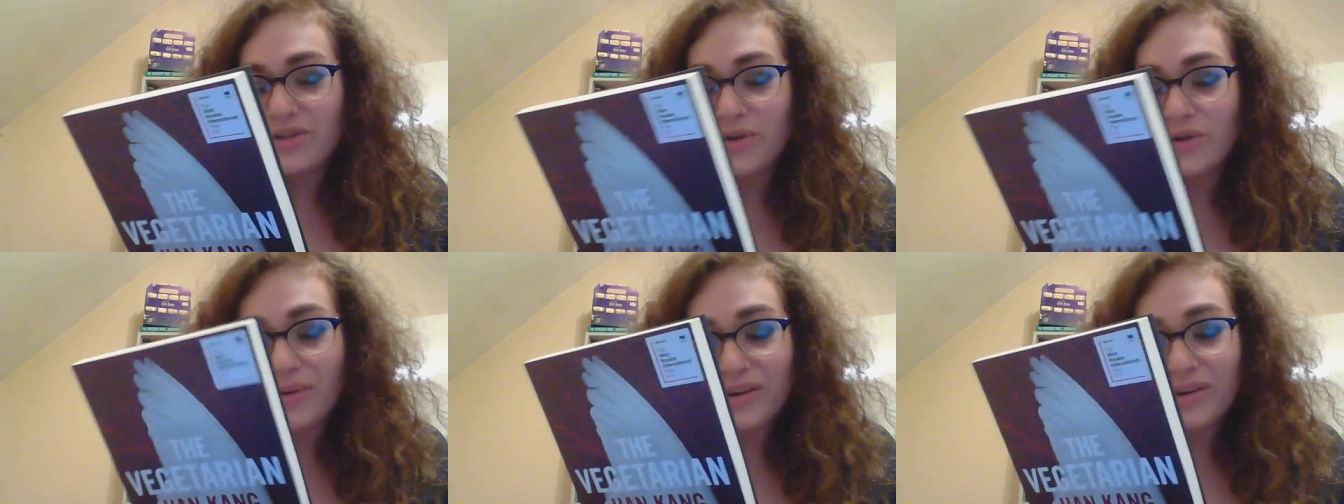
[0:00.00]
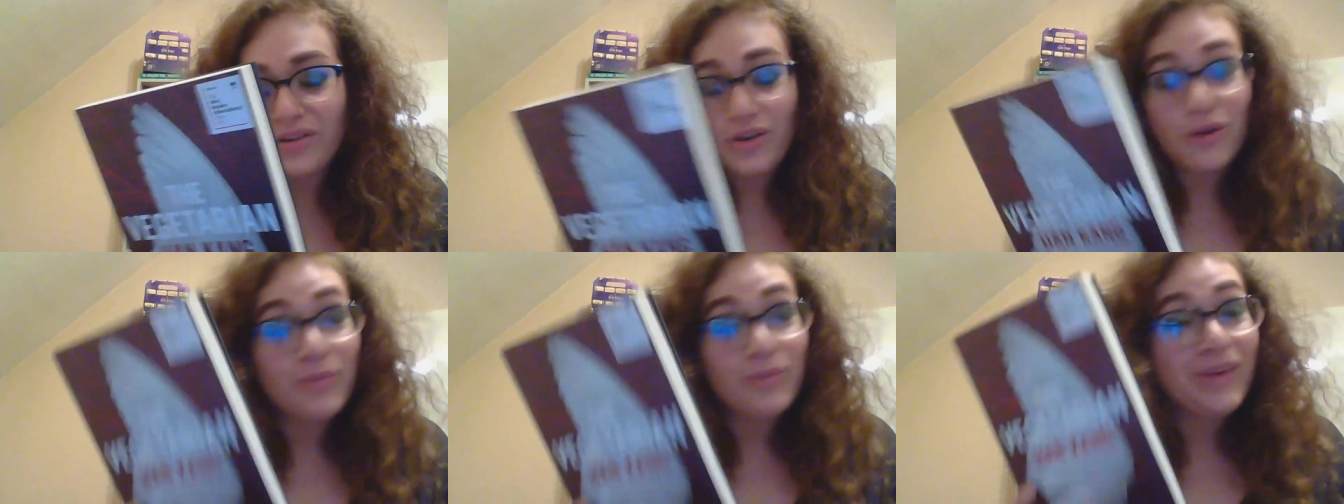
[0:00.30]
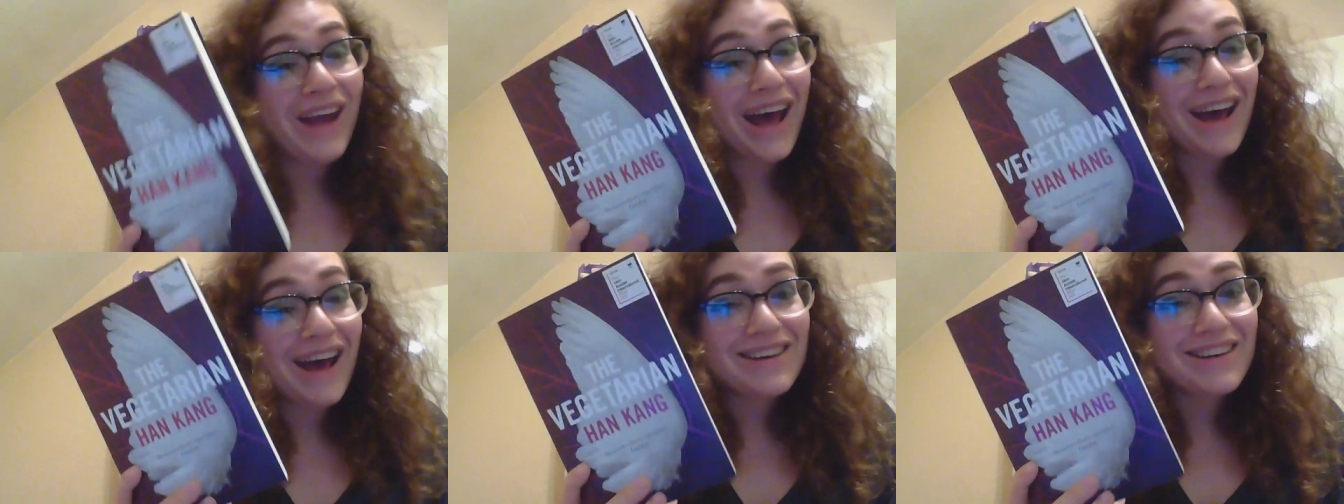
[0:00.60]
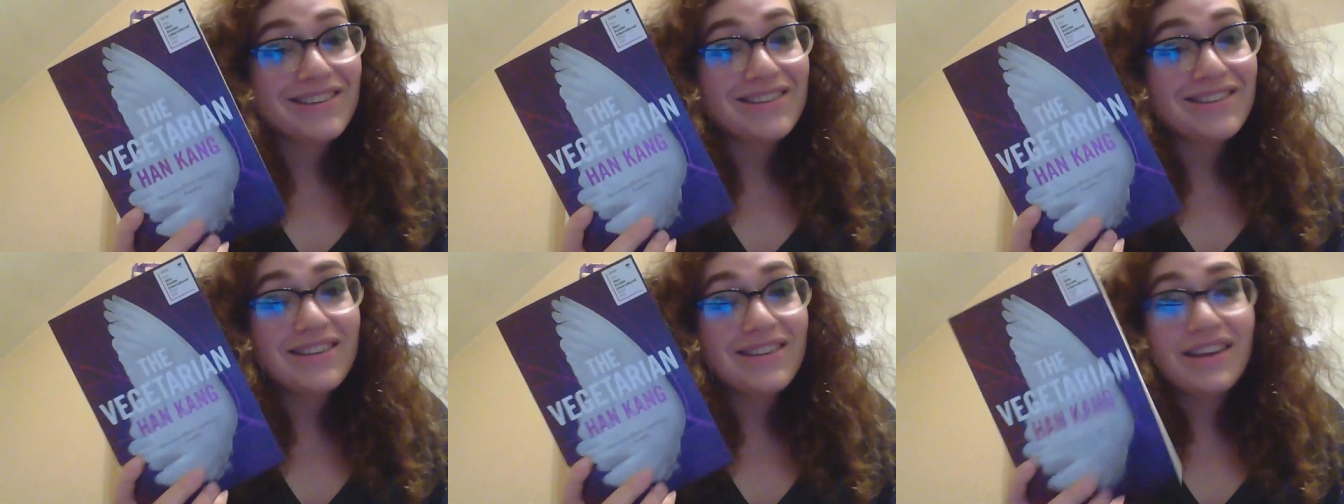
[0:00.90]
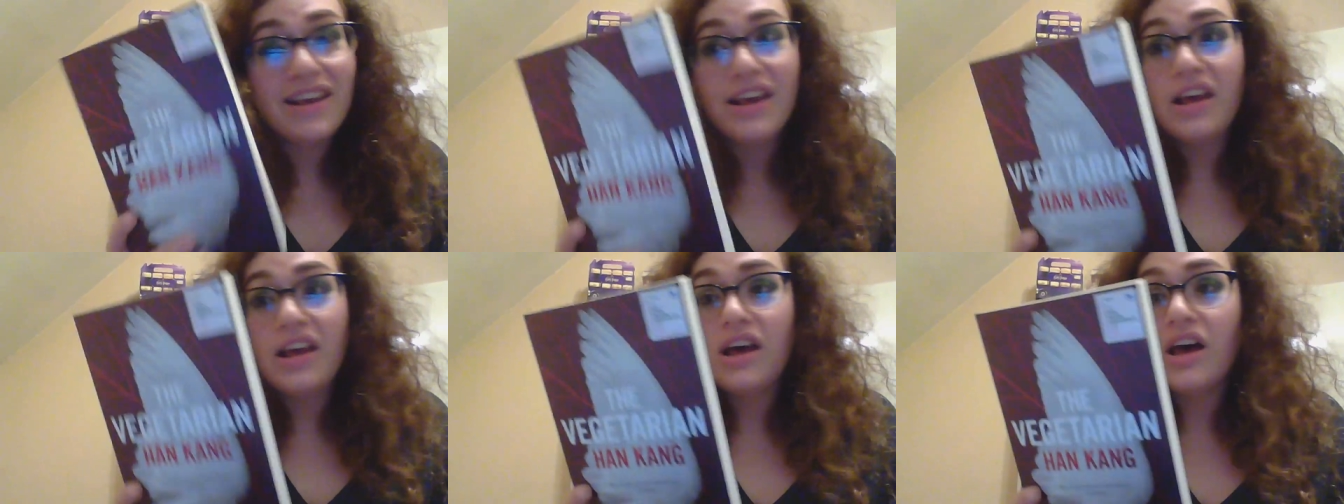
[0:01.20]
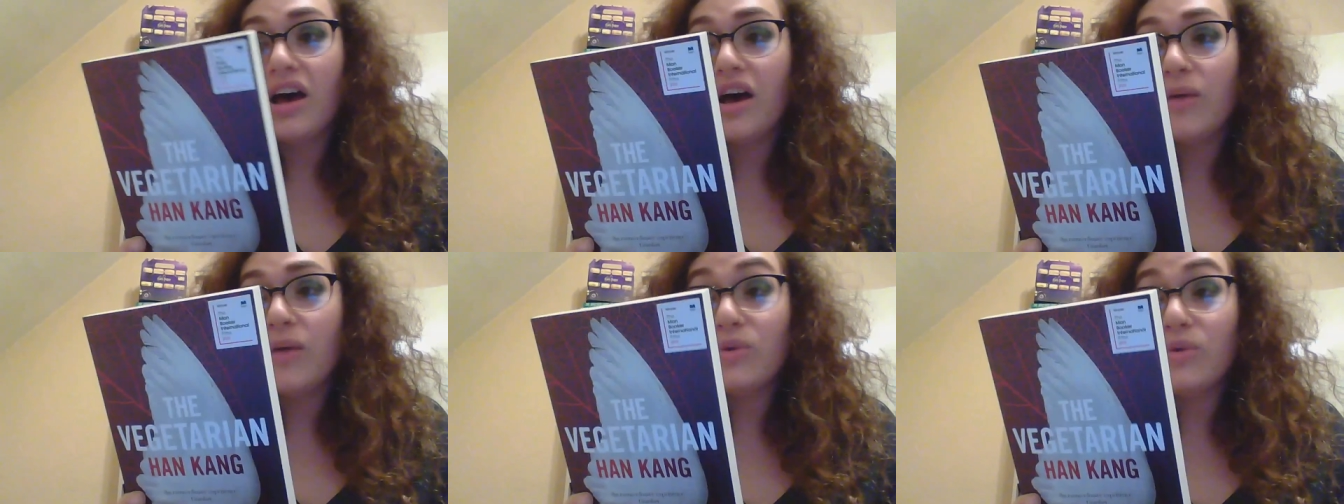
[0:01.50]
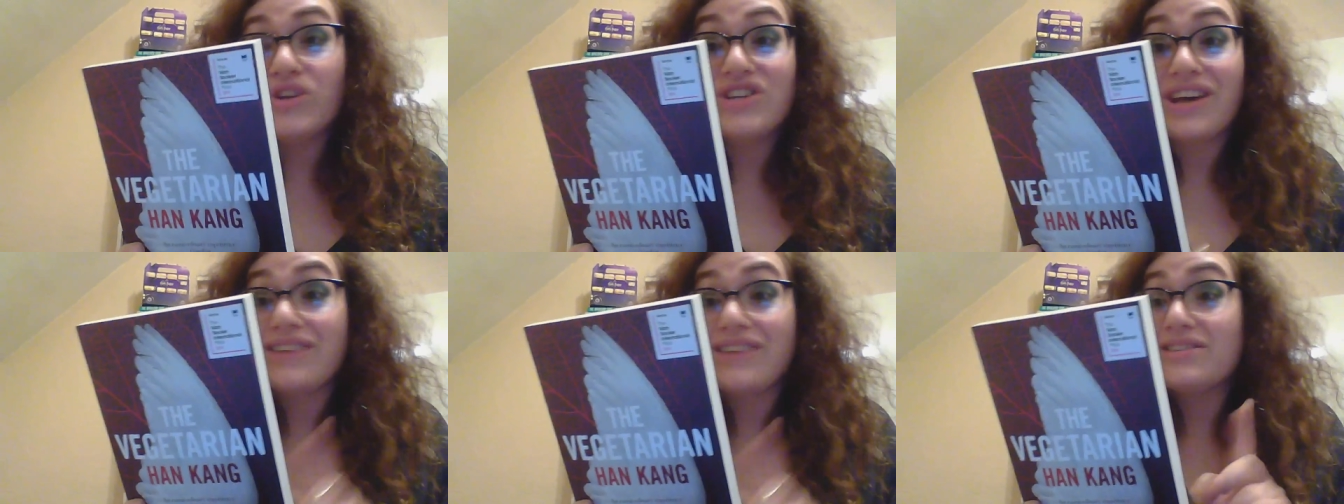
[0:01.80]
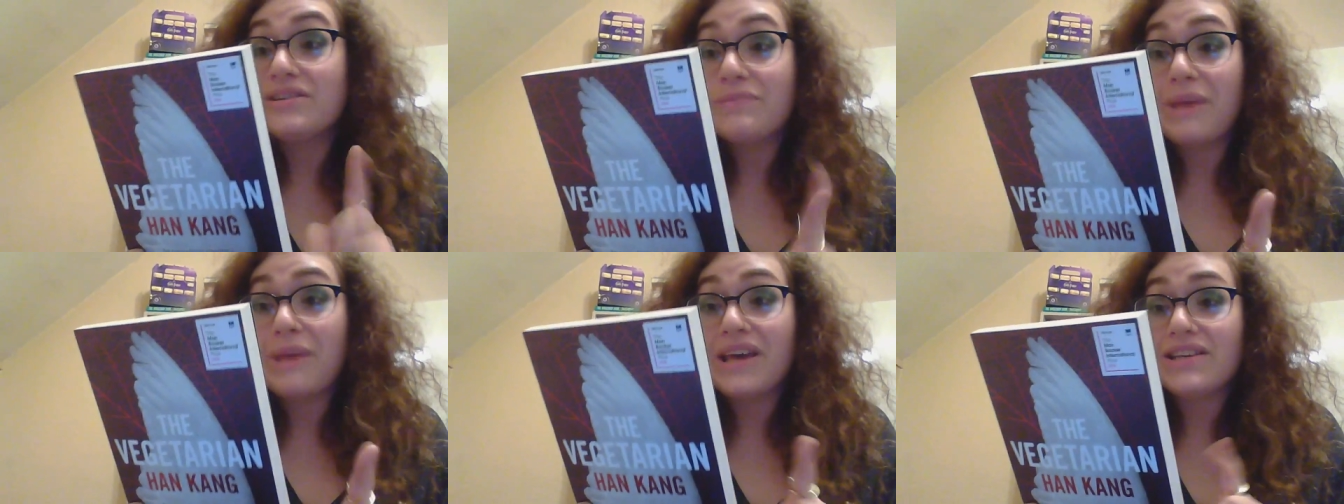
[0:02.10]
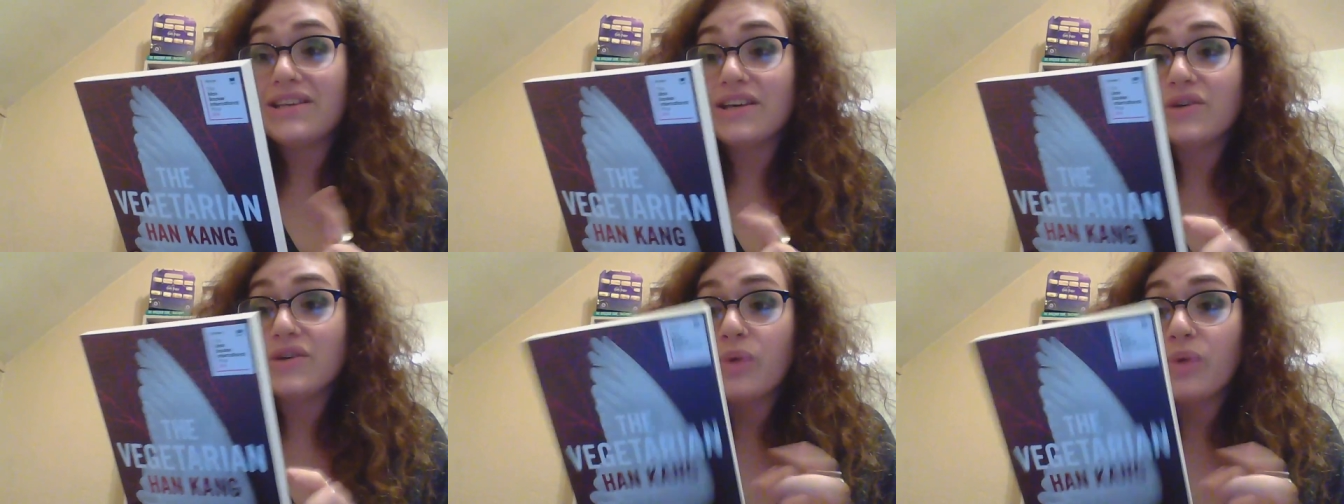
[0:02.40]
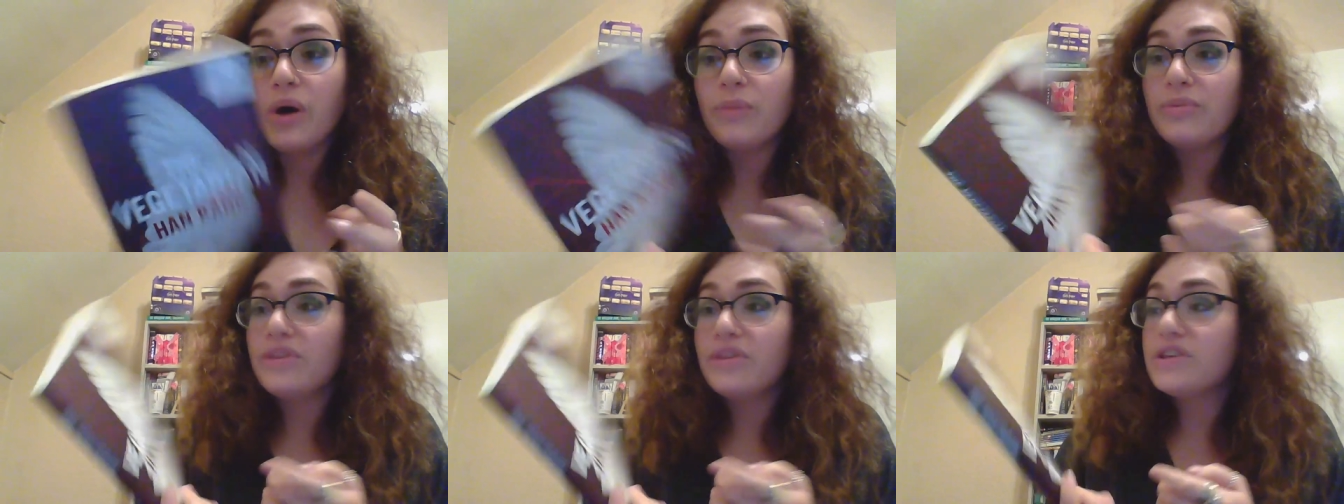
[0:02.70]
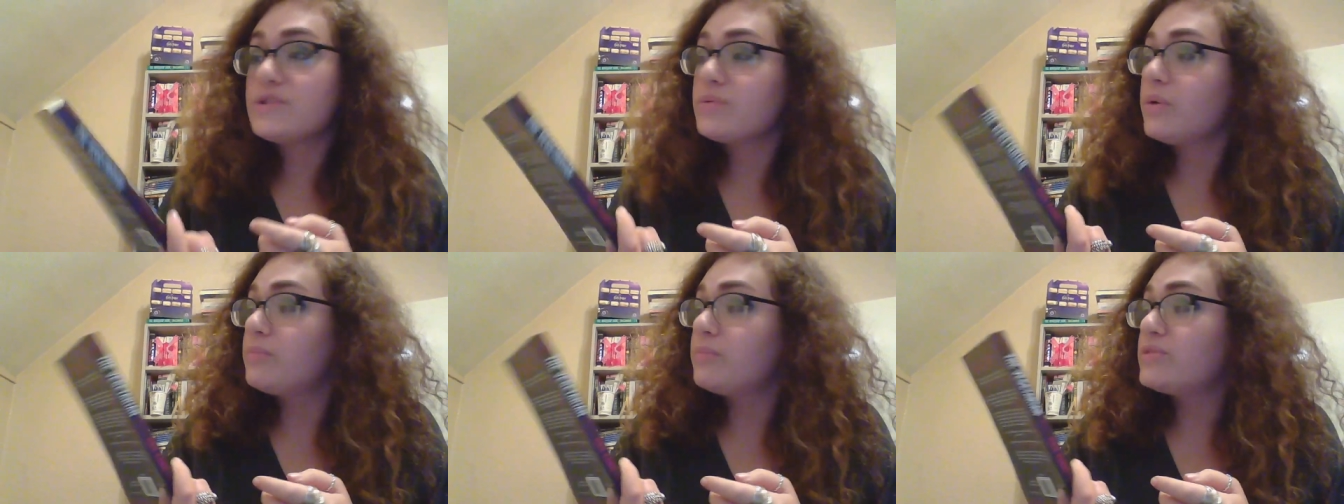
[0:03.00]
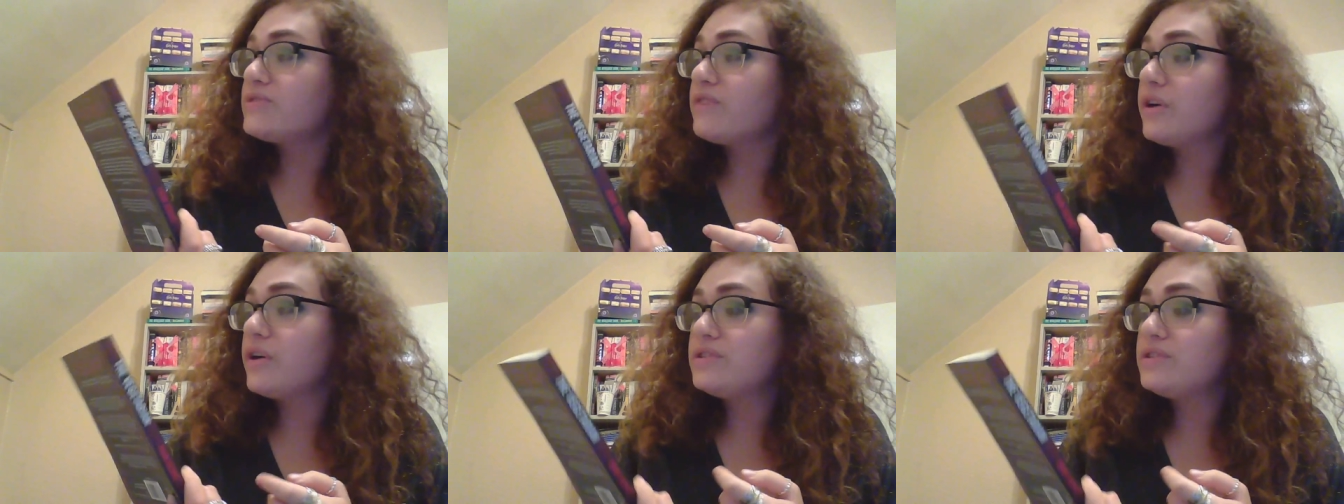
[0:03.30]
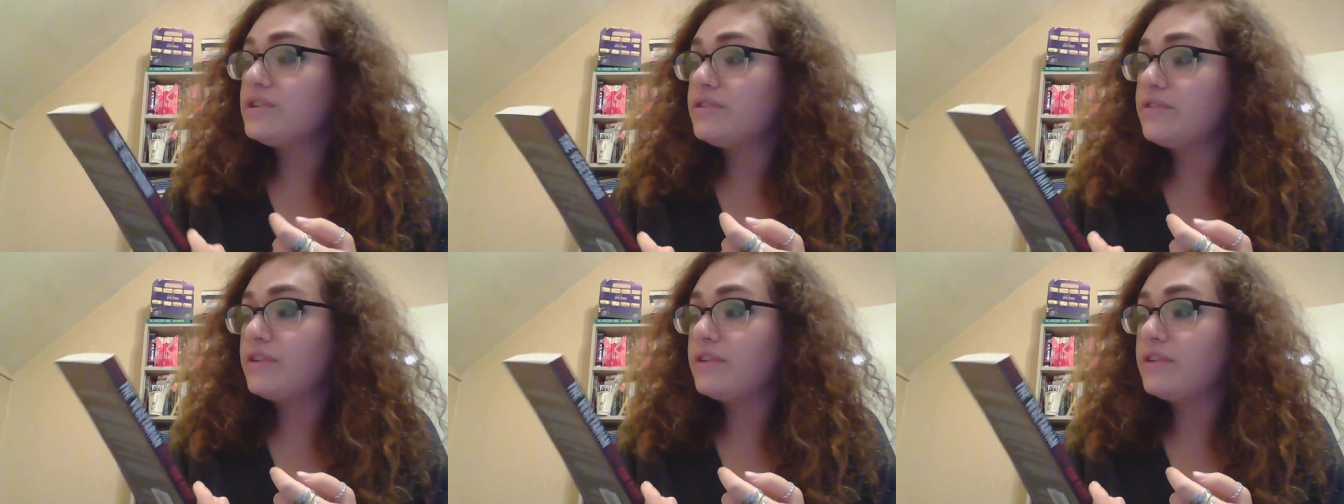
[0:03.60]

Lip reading: about Human Acts, which sounded amazing as well, but this one was voted for